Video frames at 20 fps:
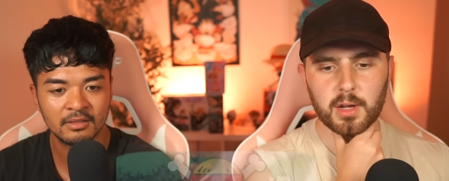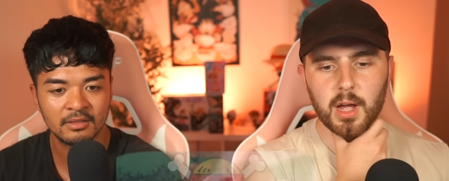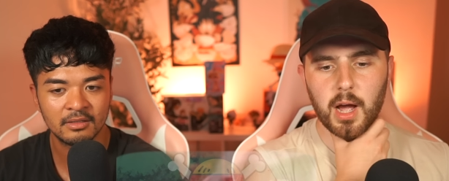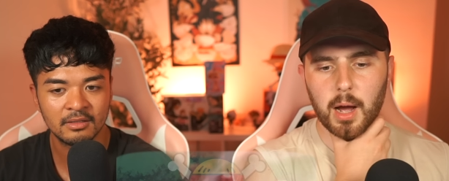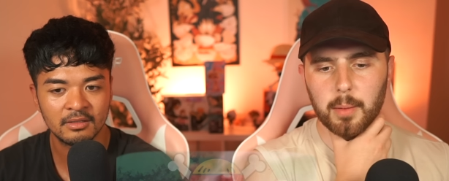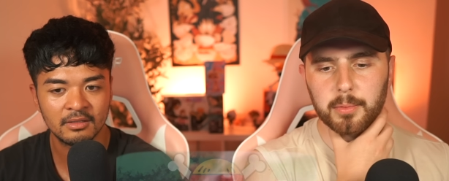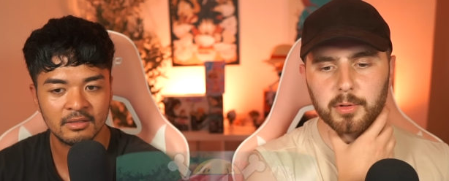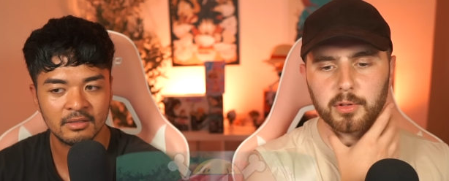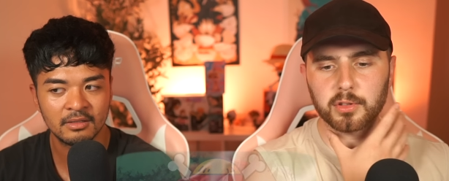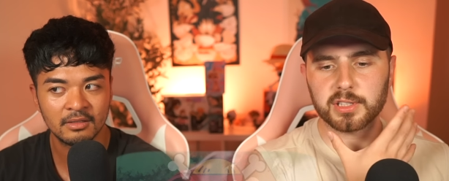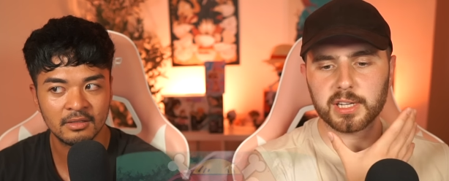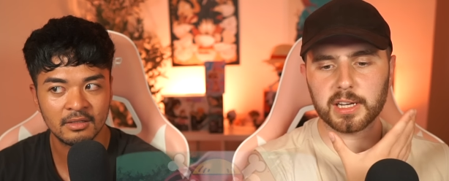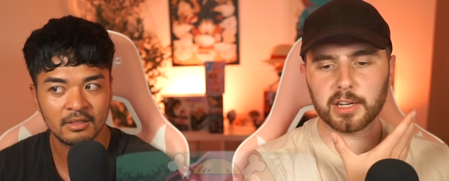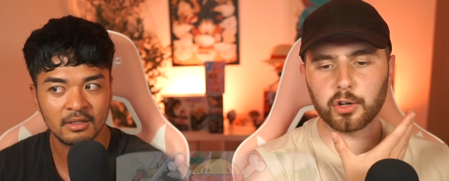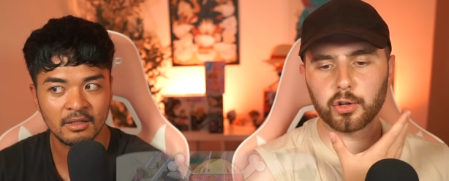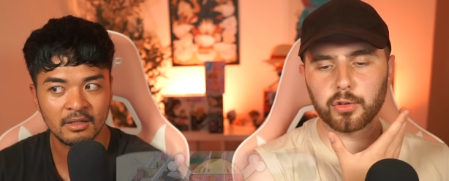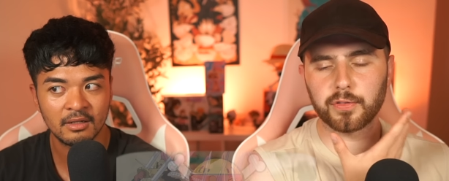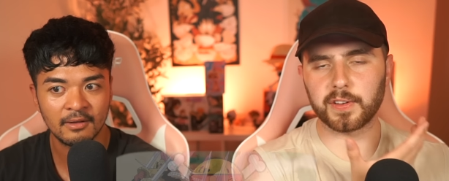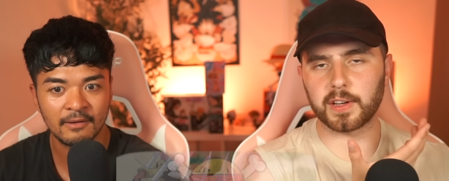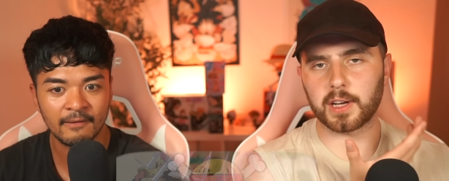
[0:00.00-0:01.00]
Speaker 1: I'm not saying
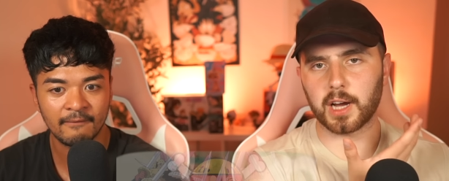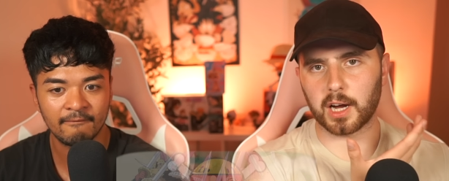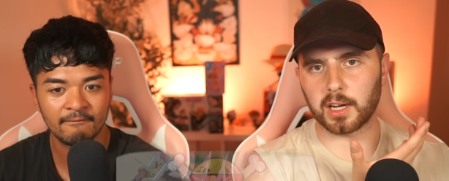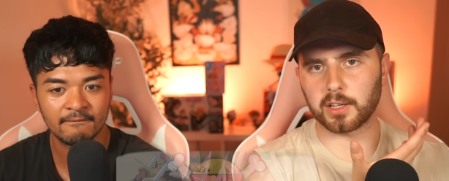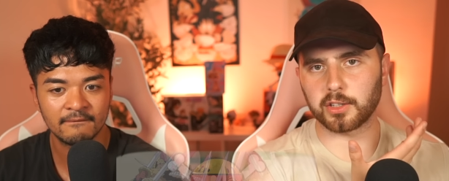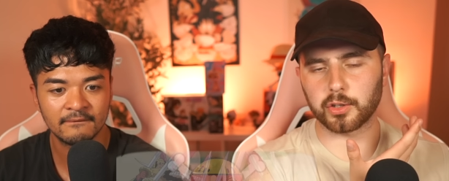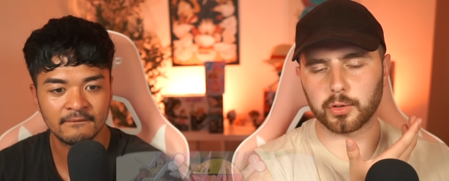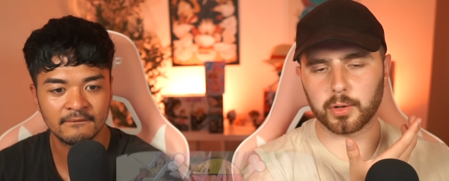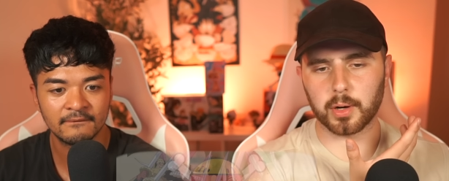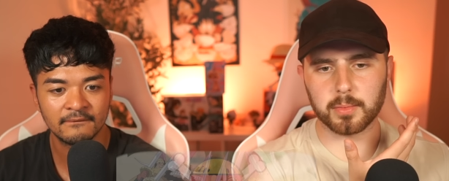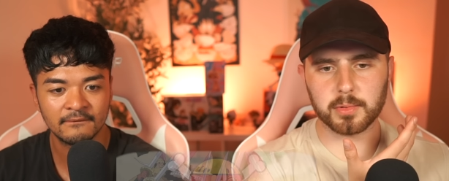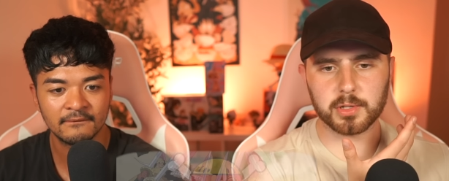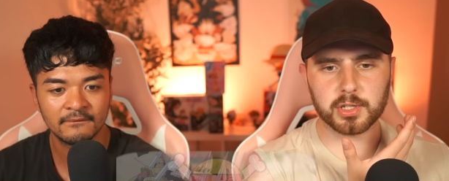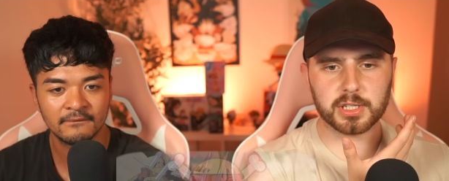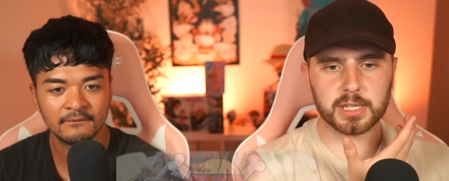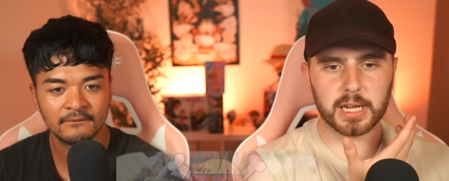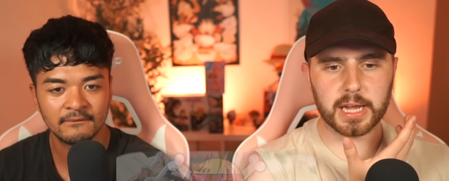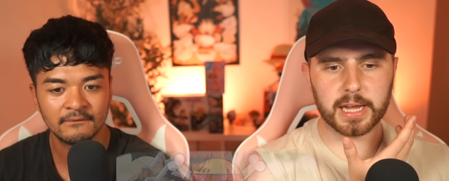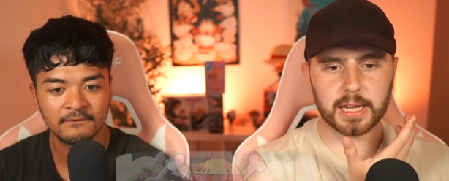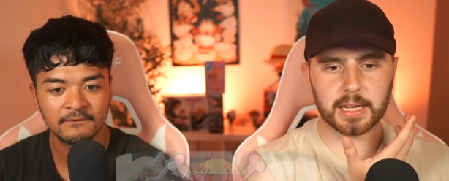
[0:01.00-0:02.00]
Luffy can't do it, I'm just
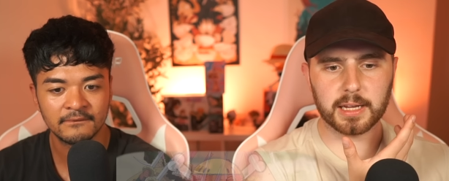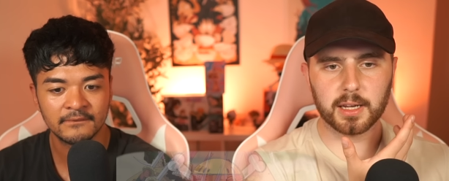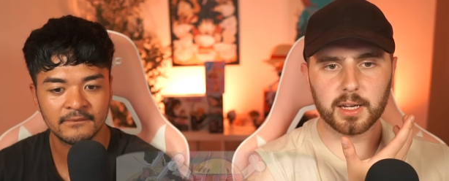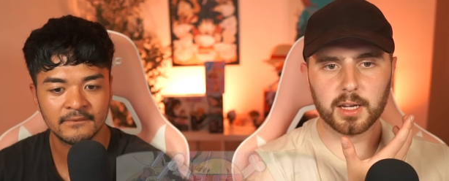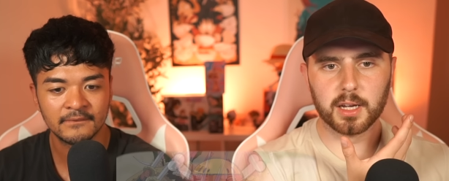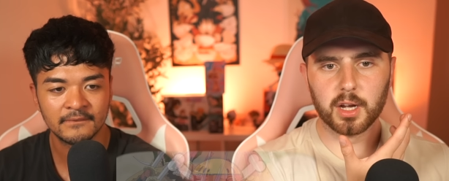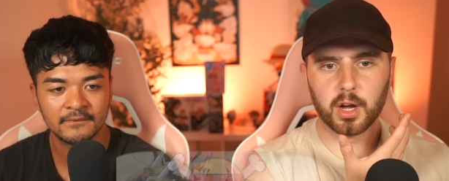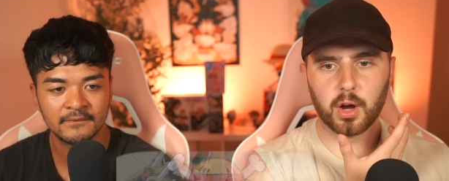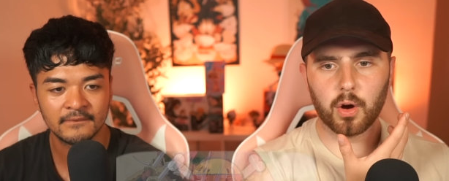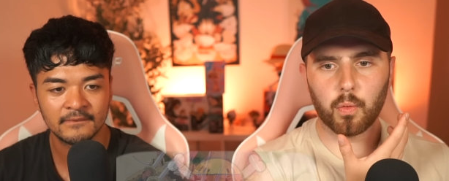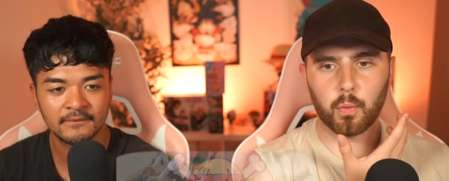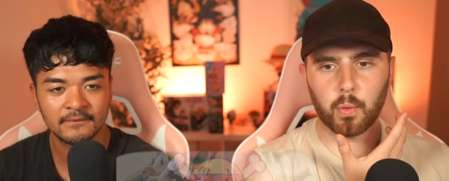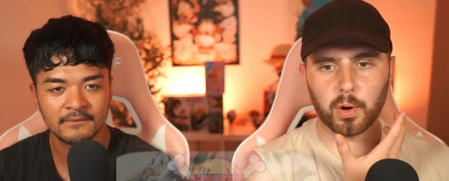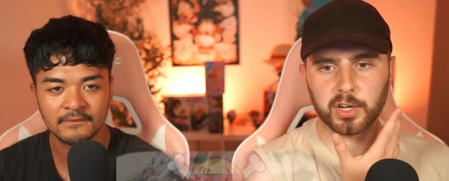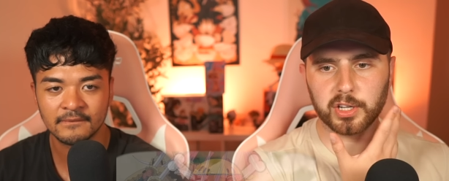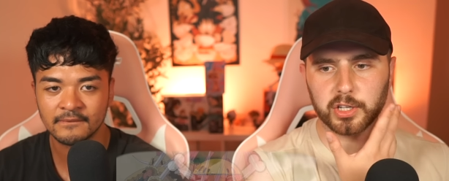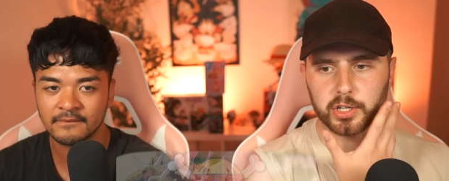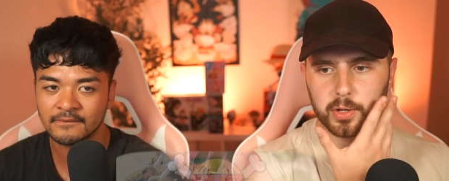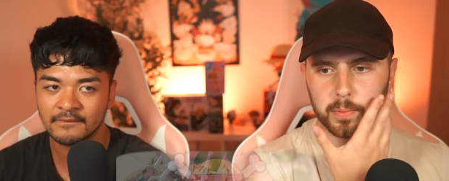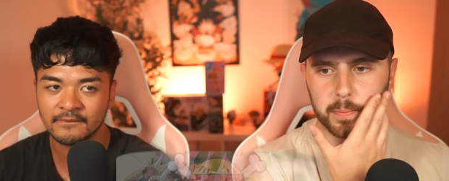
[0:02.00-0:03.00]
saying when you
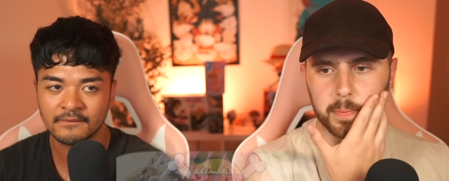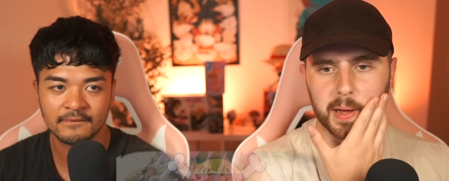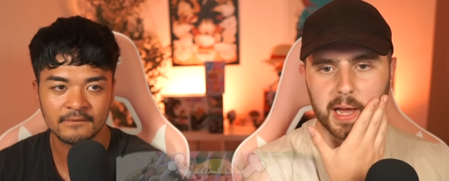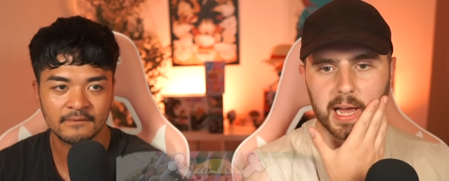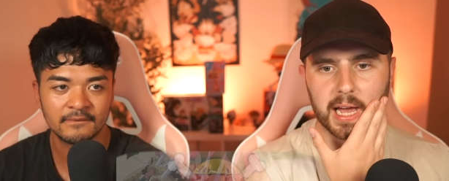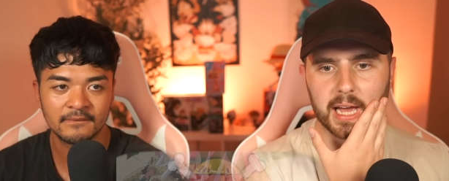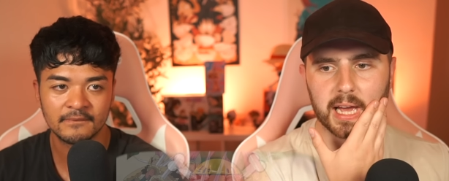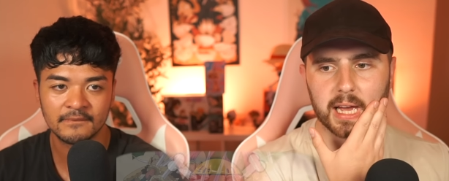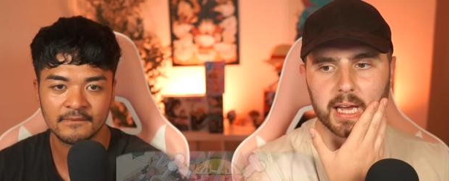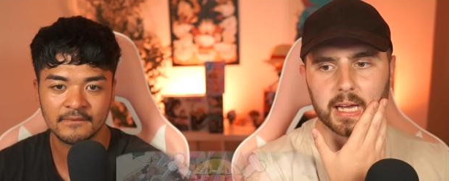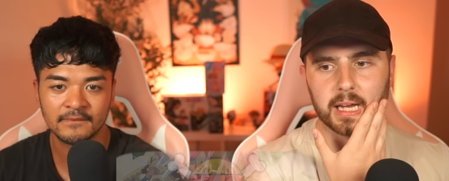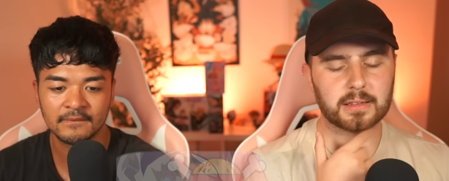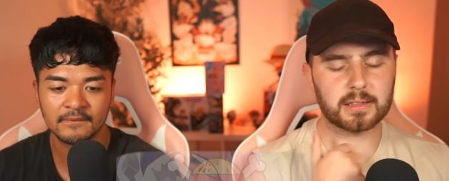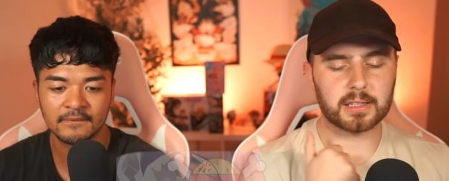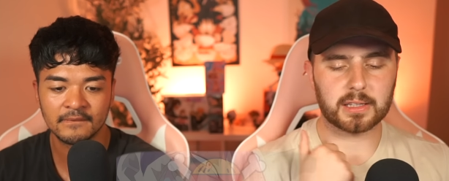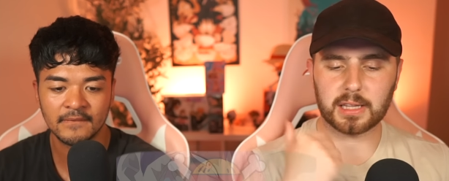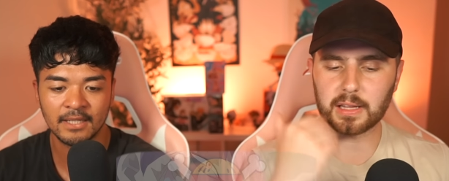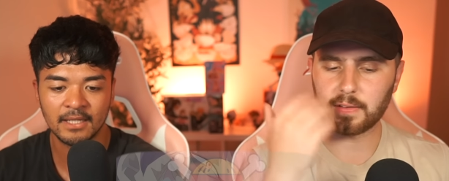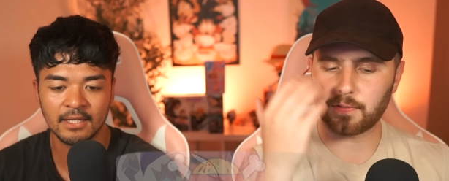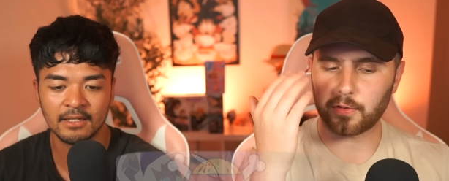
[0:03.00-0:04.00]
compare
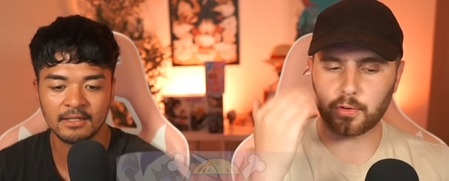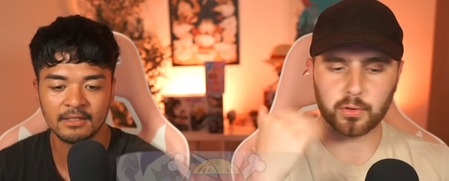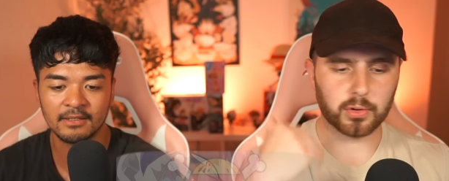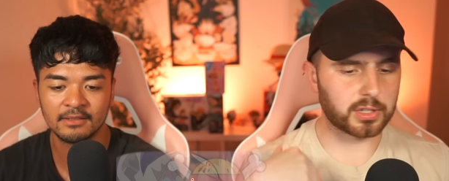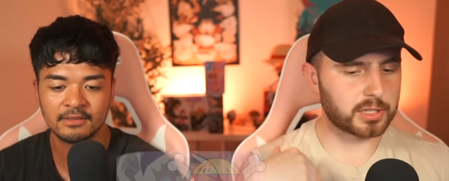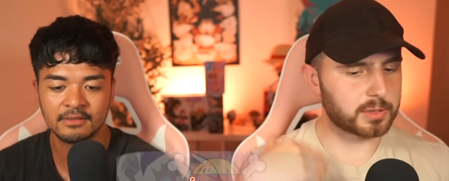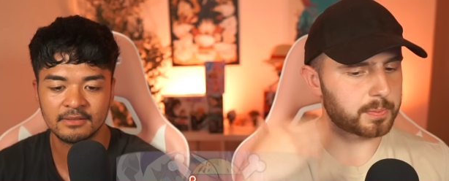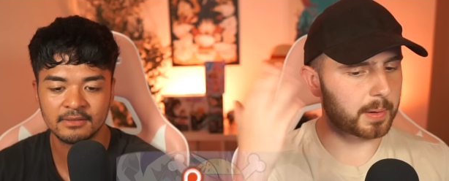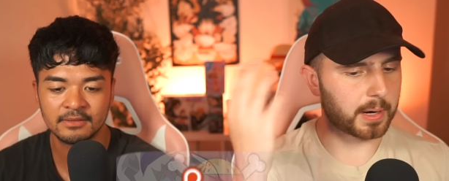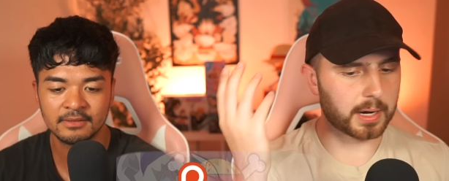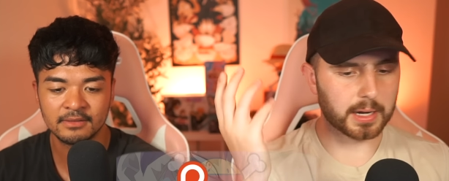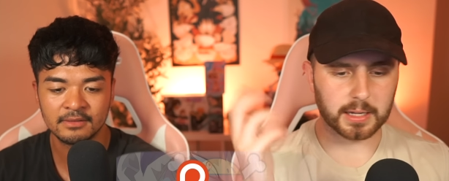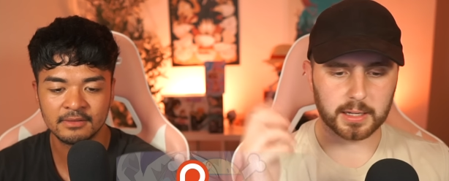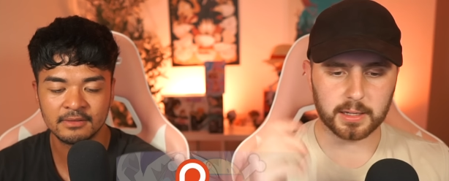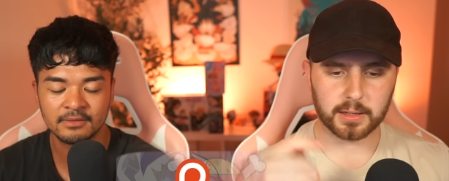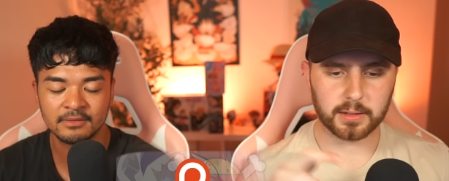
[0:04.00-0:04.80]
difficulty yeah. spike.